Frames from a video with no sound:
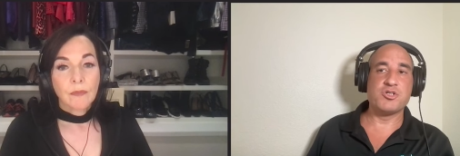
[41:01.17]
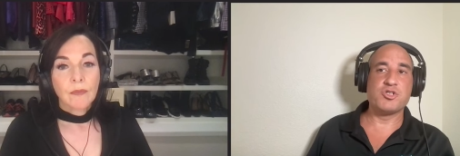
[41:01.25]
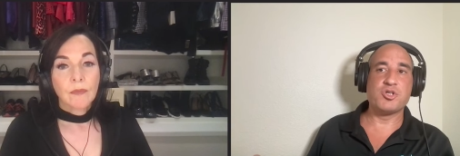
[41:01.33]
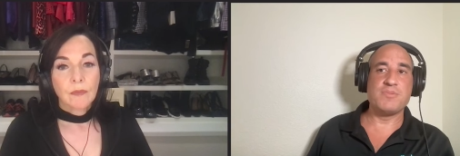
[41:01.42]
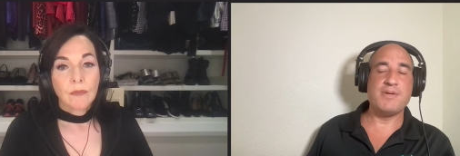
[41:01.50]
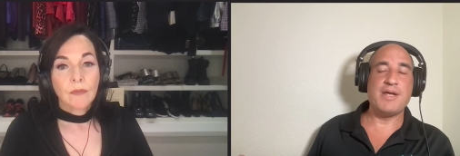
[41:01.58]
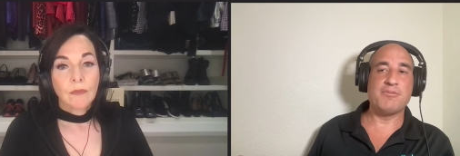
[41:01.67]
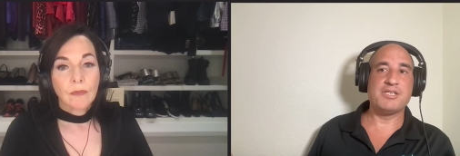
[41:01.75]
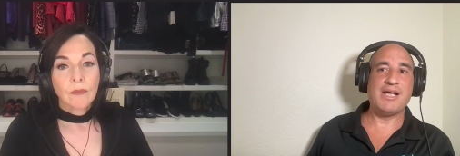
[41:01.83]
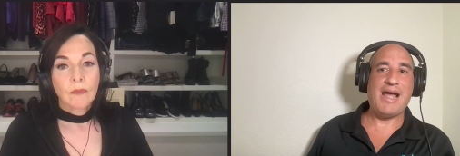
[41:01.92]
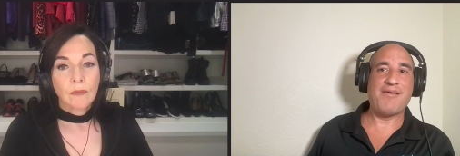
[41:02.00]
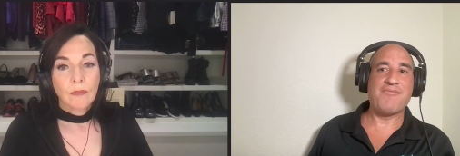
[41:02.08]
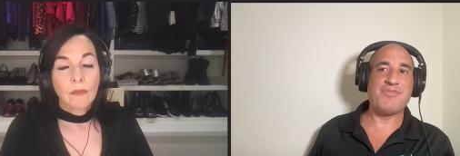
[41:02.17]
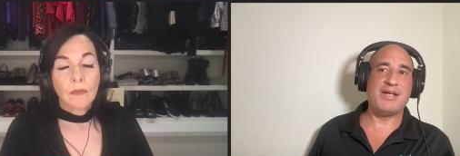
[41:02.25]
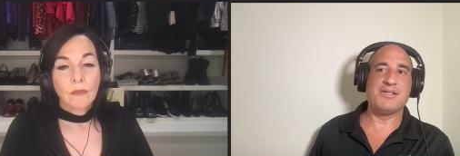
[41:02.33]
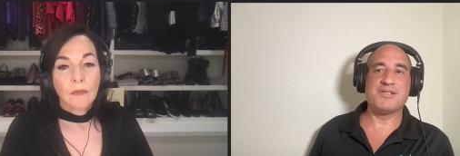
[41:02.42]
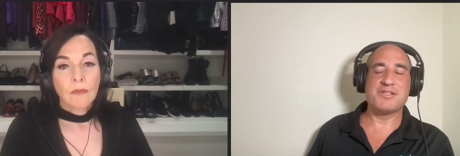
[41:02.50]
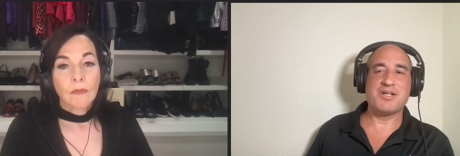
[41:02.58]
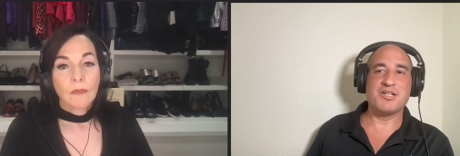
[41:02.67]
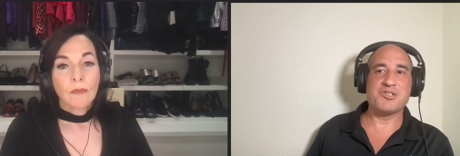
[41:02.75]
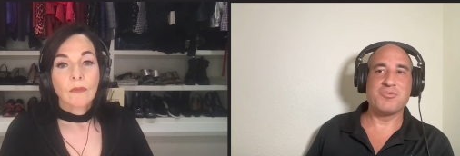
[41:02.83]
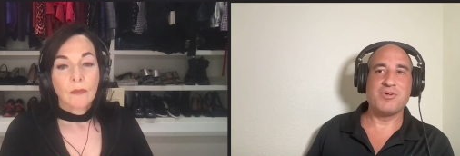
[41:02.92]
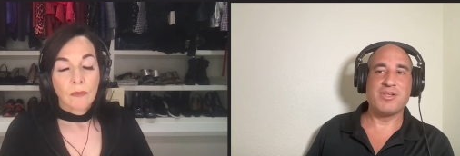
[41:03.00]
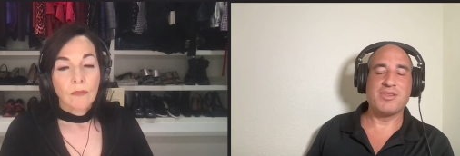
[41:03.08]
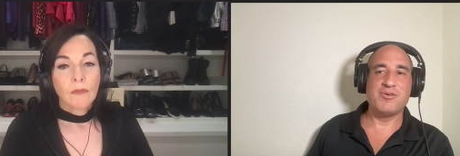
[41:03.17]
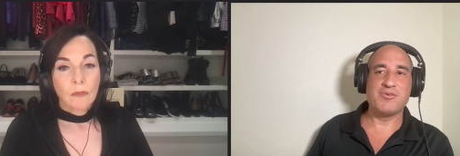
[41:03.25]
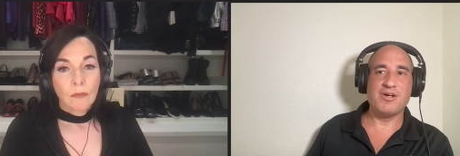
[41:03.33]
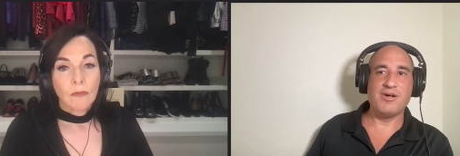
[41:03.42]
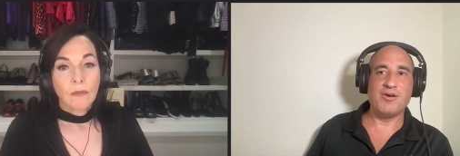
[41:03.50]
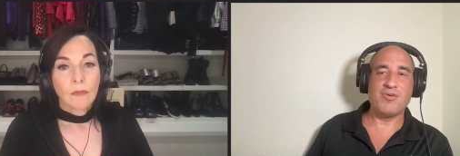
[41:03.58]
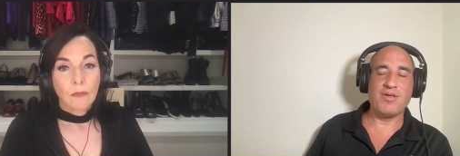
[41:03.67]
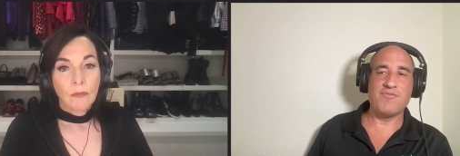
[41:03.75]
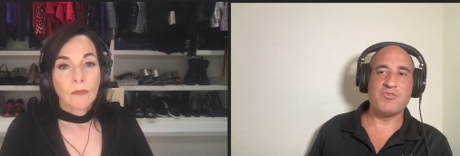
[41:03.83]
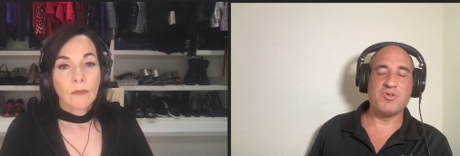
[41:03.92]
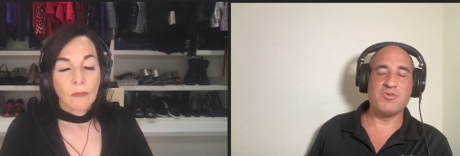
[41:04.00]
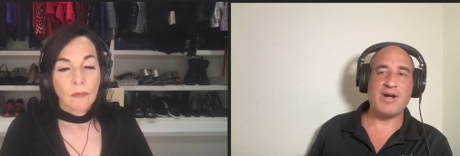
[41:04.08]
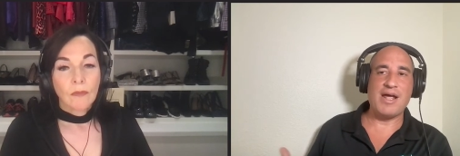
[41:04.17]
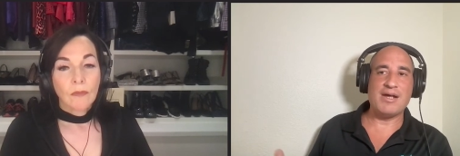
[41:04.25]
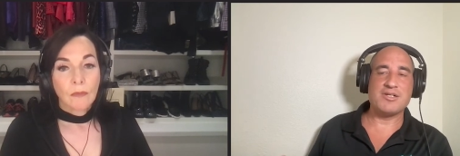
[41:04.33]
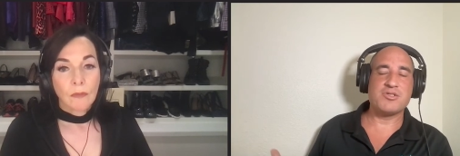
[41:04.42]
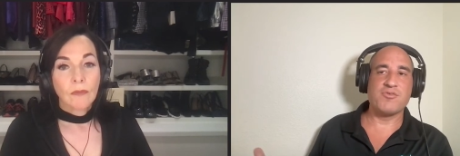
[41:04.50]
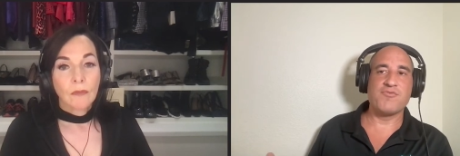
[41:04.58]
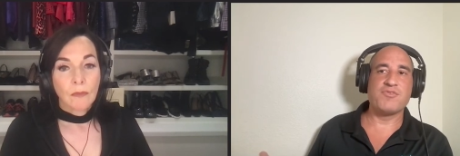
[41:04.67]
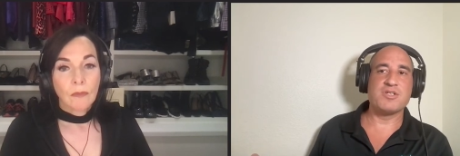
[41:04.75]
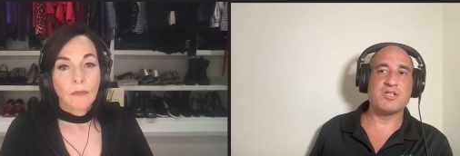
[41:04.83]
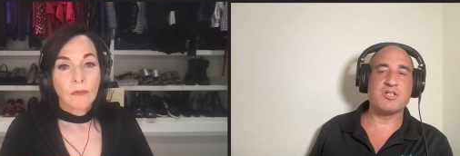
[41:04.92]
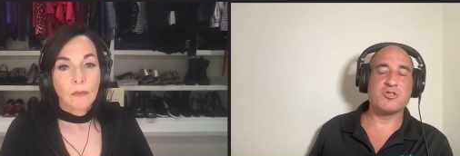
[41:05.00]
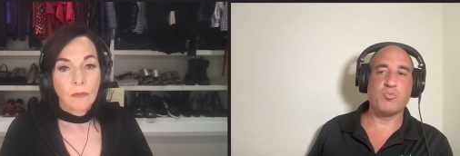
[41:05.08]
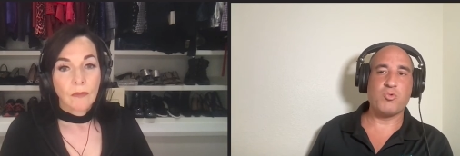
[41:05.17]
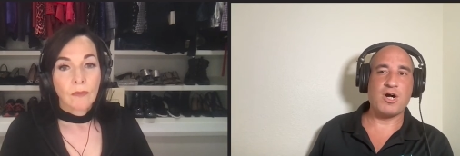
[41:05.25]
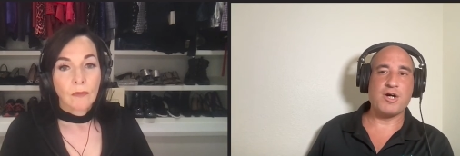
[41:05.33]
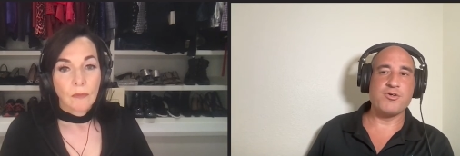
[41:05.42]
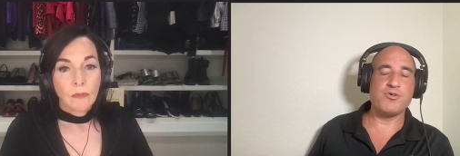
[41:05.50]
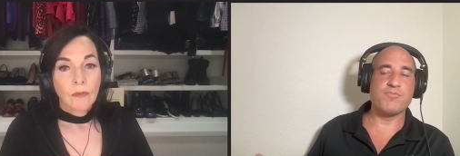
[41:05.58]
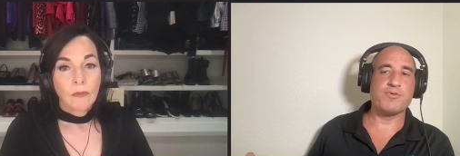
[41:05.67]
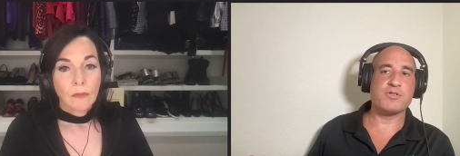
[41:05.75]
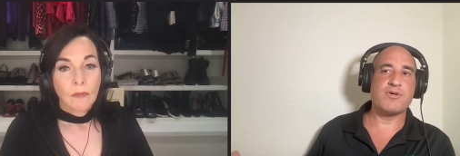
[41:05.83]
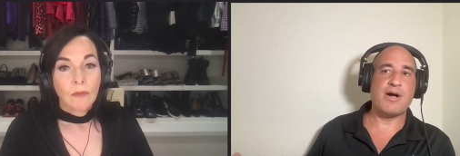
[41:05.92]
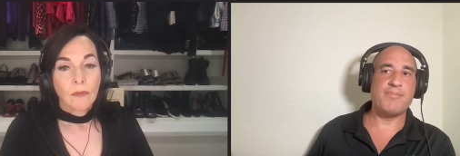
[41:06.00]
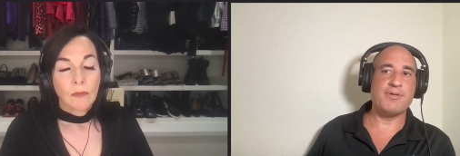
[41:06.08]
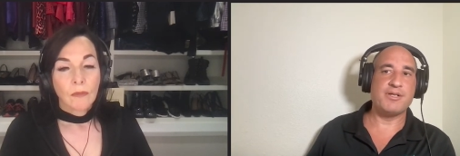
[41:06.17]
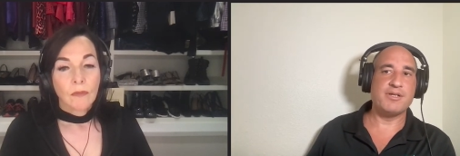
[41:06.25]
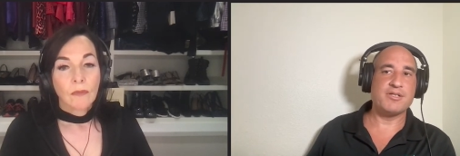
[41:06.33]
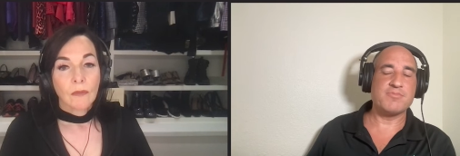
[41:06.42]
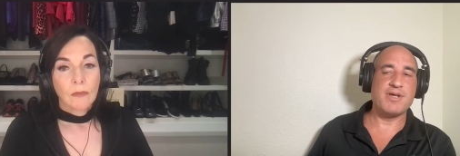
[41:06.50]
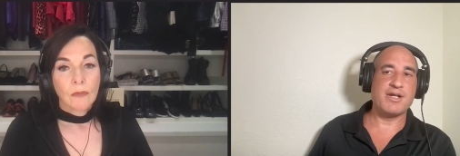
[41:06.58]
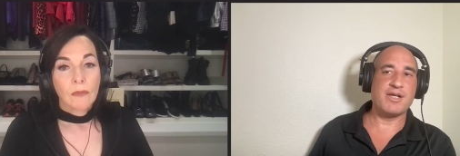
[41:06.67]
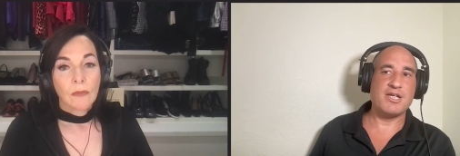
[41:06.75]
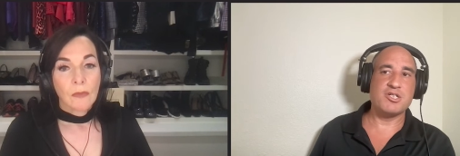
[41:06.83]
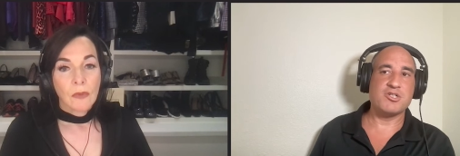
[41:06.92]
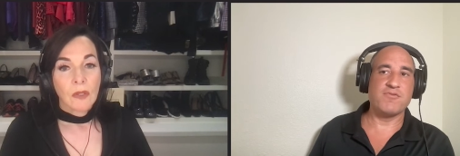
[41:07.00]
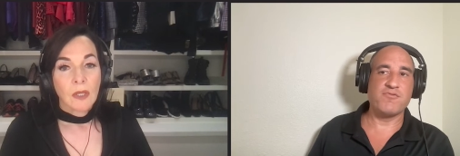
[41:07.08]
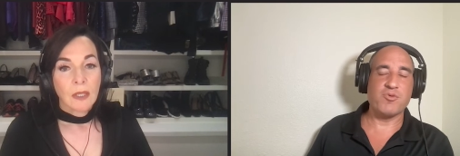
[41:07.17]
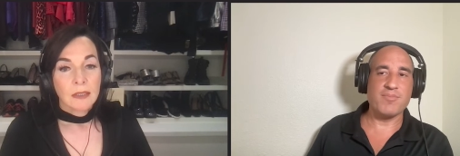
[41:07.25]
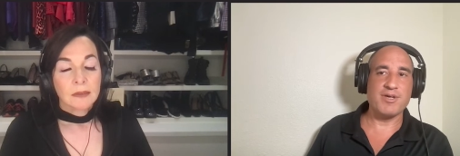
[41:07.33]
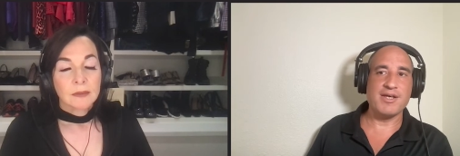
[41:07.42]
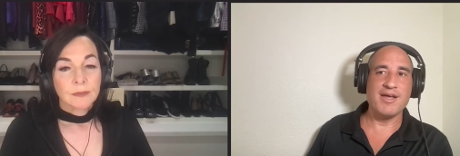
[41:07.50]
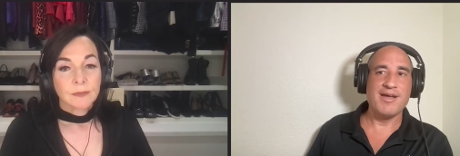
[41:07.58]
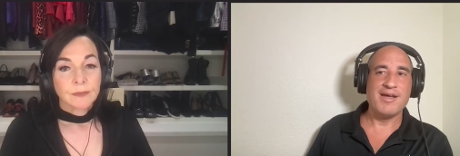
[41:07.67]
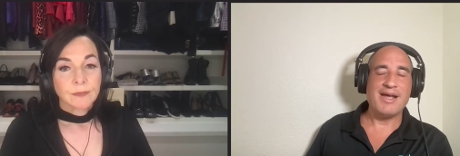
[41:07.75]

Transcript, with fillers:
Speaker 1: should be able to have that discussion with you. You know, if you ask your physician, why are you prescribing this medication for me?